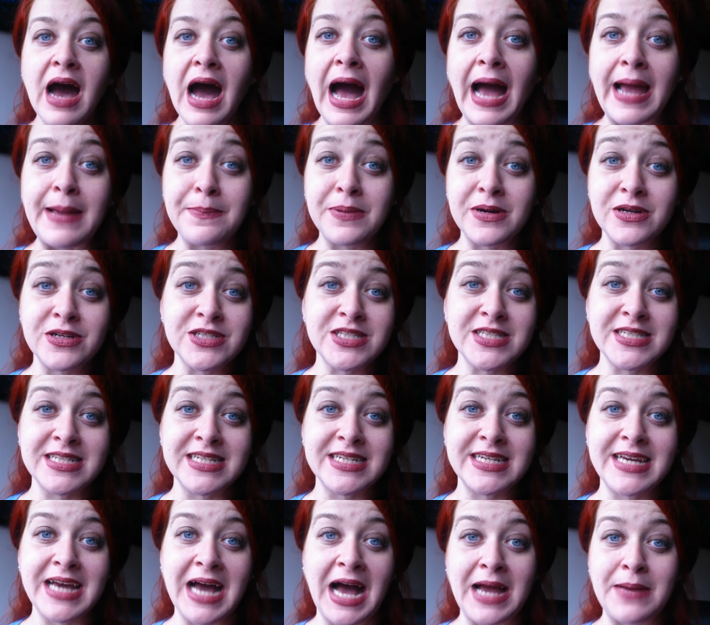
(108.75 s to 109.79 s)
I
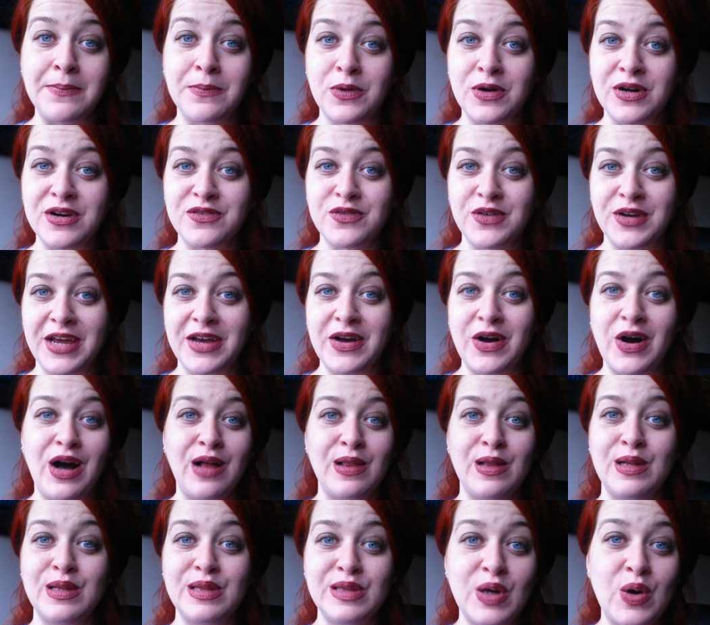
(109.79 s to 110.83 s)
personally, I'm more of what I
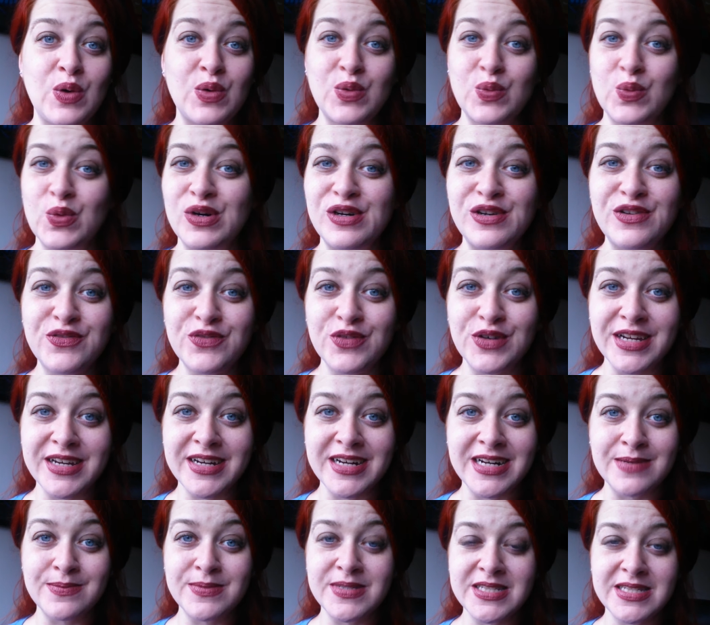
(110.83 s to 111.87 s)
call a lone wolf when
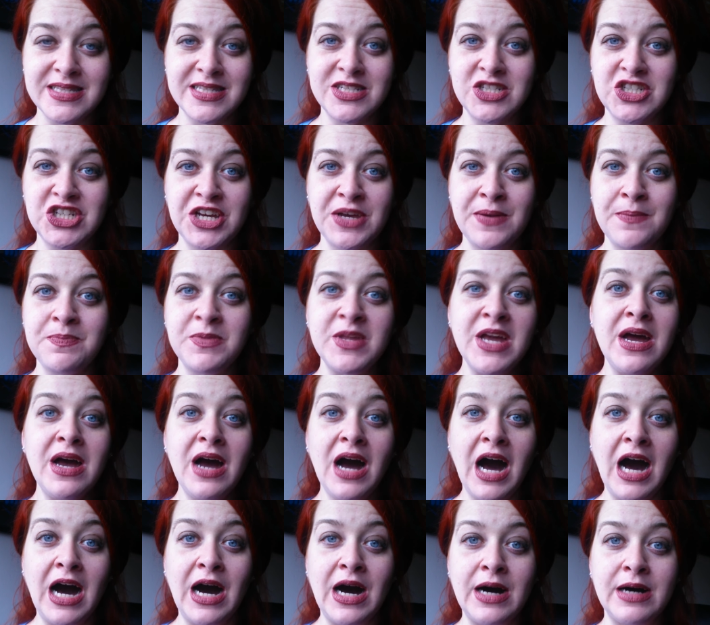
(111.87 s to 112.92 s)
it comes to the gym.
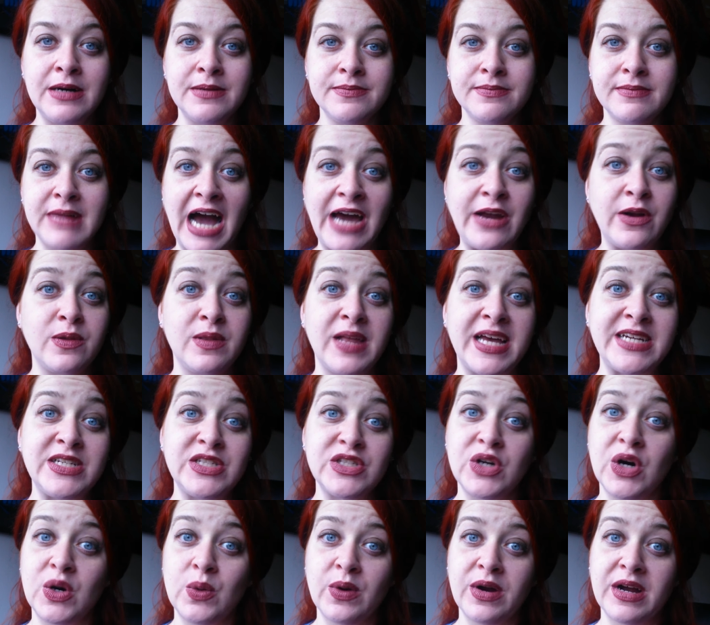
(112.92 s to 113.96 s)
I don't like
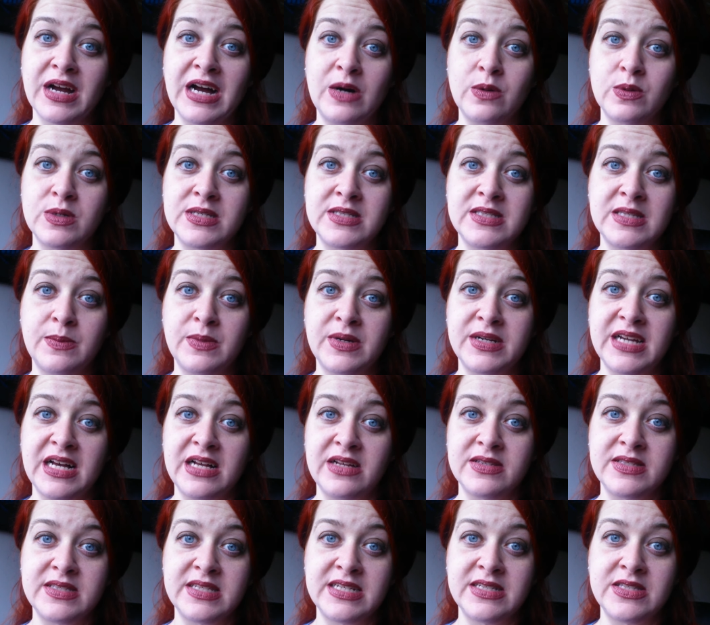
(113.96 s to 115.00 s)
to go work out with someone
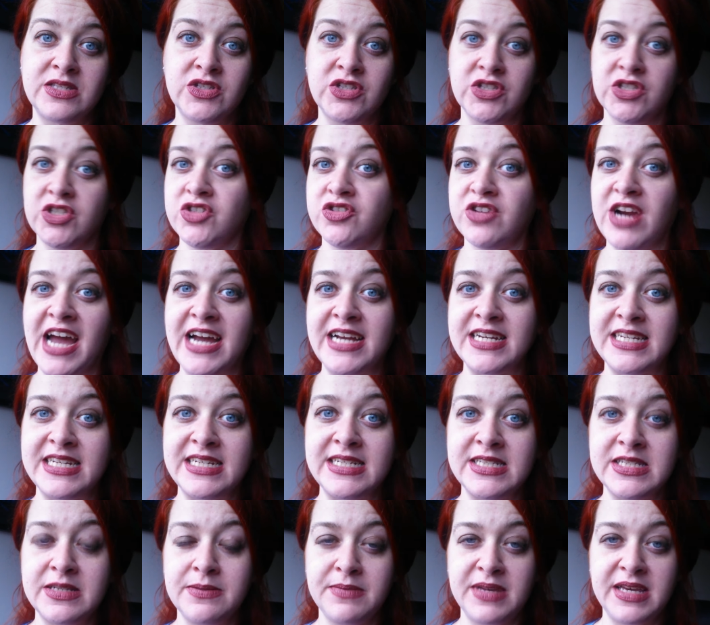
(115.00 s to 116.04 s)
else. It's
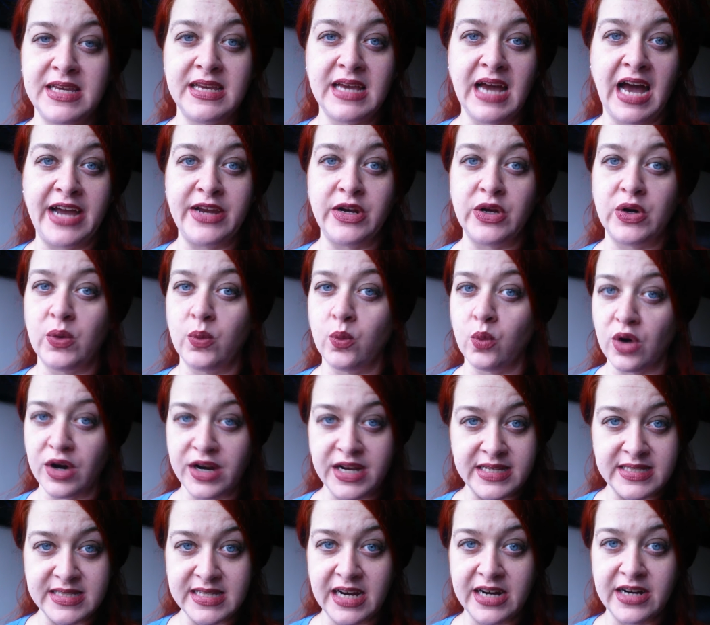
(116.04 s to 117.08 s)
distracting to me. I don't
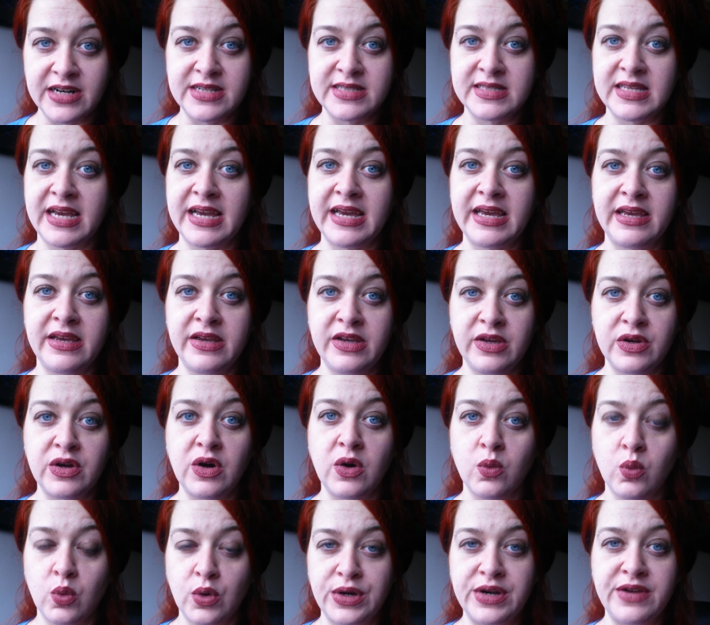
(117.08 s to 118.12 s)
work as hard as I,
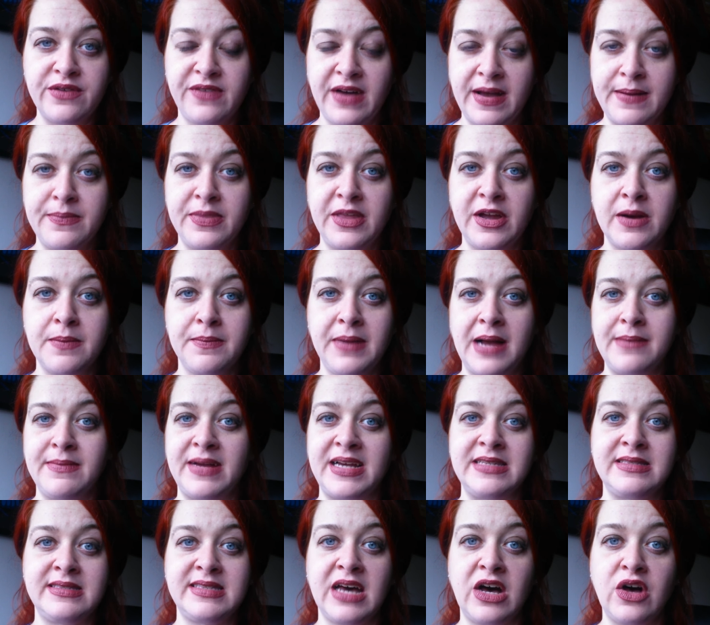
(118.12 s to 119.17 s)
would if I'm there by
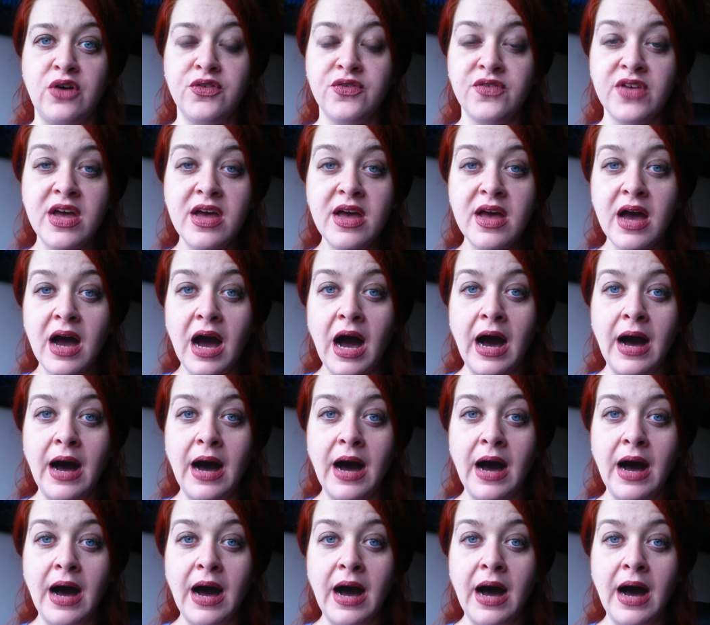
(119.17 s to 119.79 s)
myself.